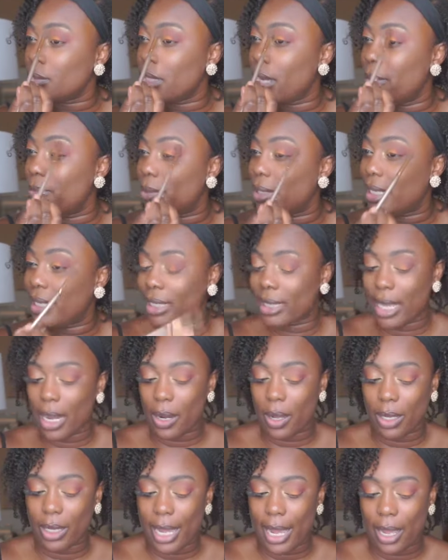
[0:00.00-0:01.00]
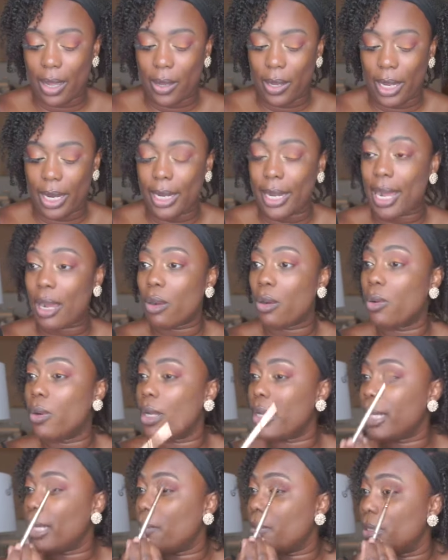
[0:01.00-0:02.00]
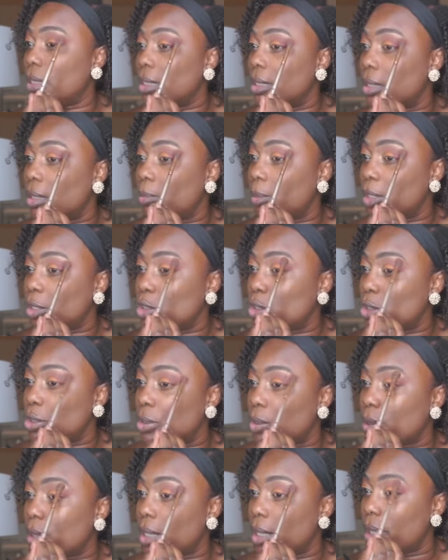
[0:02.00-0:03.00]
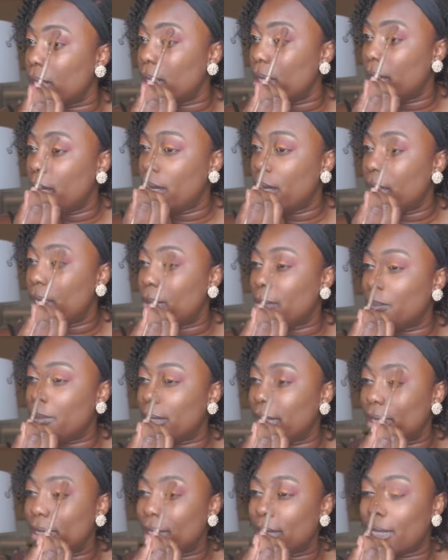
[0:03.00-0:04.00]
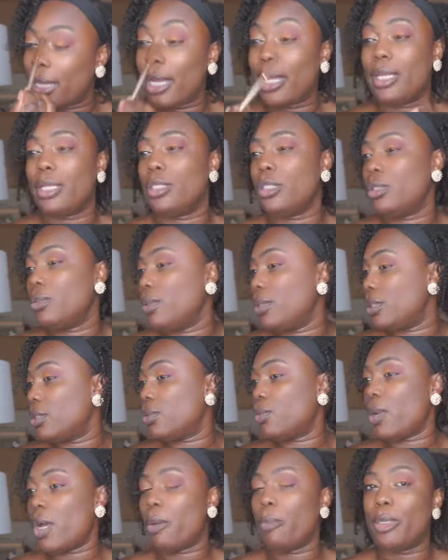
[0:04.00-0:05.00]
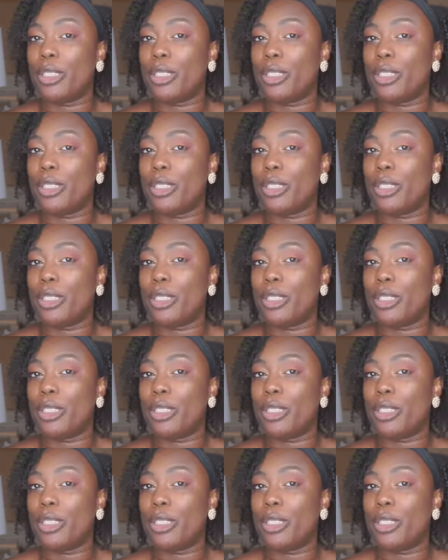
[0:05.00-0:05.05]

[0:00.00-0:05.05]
and blending that all out and now going in with a little bit of short and blending that into it as well.